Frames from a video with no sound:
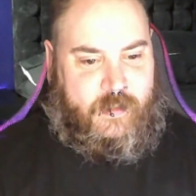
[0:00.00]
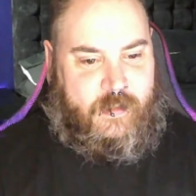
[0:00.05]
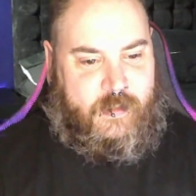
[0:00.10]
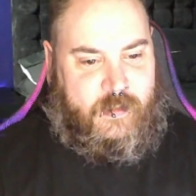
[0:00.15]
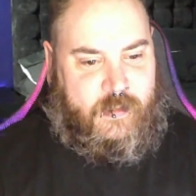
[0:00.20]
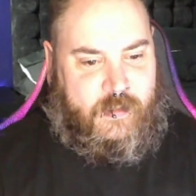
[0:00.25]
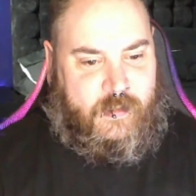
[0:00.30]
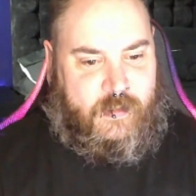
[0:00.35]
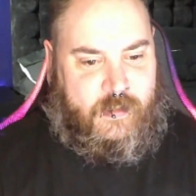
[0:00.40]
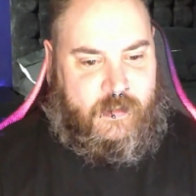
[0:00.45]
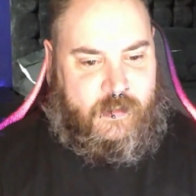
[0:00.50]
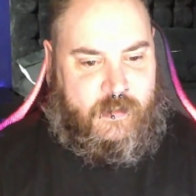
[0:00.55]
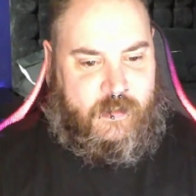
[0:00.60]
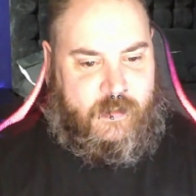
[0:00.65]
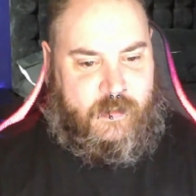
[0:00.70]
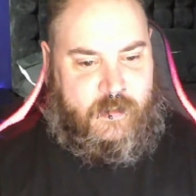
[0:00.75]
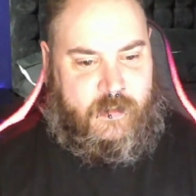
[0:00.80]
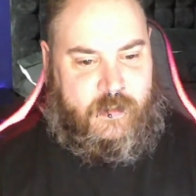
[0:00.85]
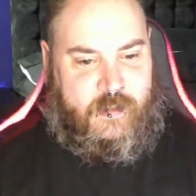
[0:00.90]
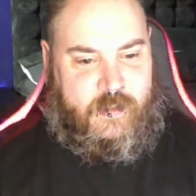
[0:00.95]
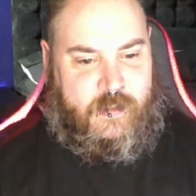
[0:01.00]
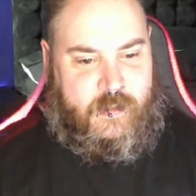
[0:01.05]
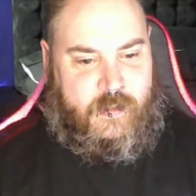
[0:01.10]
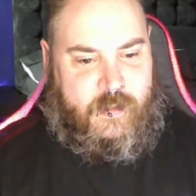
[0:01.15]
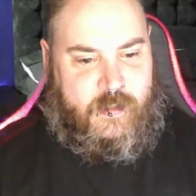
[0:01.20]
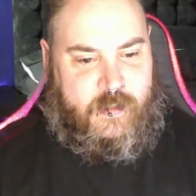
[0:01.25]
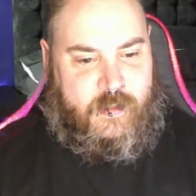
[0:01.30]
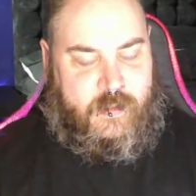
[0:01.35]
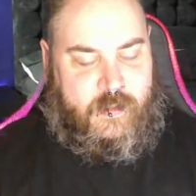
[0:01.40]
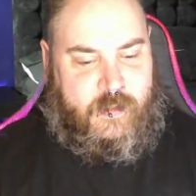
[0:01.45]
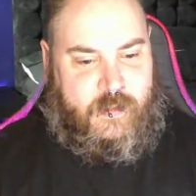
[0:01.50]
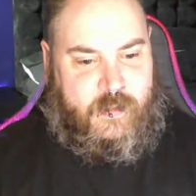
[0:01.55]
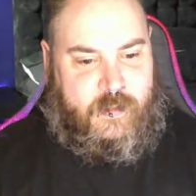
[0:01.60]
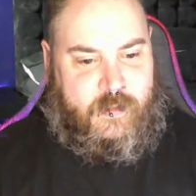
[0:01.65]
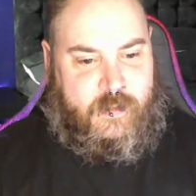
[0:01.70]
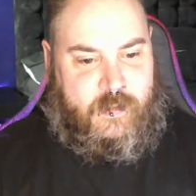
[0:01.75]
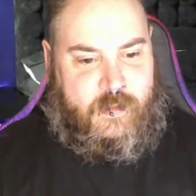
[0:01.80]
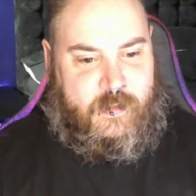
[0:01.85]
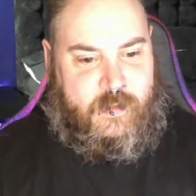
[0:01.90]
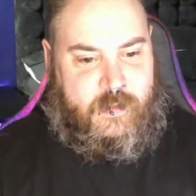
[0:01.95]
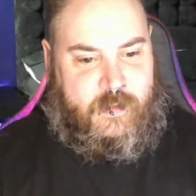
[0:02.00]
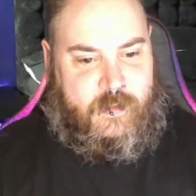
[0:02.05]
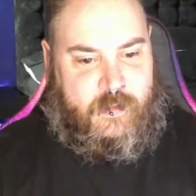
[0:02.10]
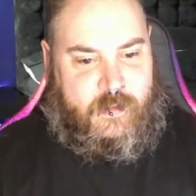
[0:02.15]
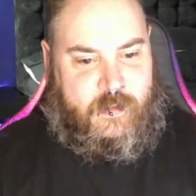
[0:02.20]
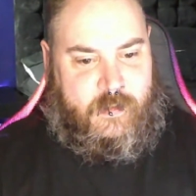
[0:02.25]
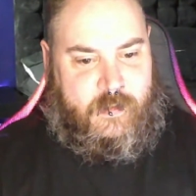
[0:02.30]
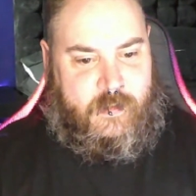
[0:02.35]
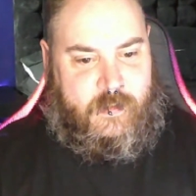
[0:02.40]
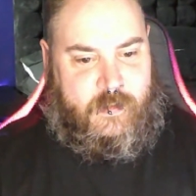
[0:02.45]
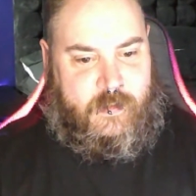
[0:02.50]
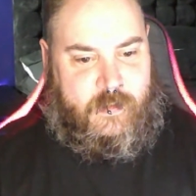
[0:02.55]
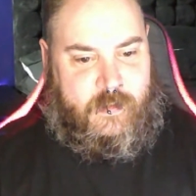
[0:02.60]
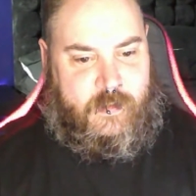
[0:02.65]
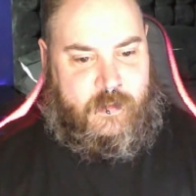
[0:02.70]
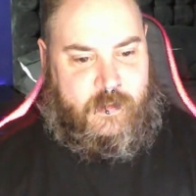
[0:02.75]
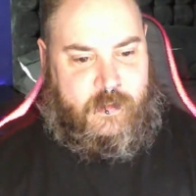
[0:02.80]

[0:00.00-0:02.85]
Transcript: Nobody speaks.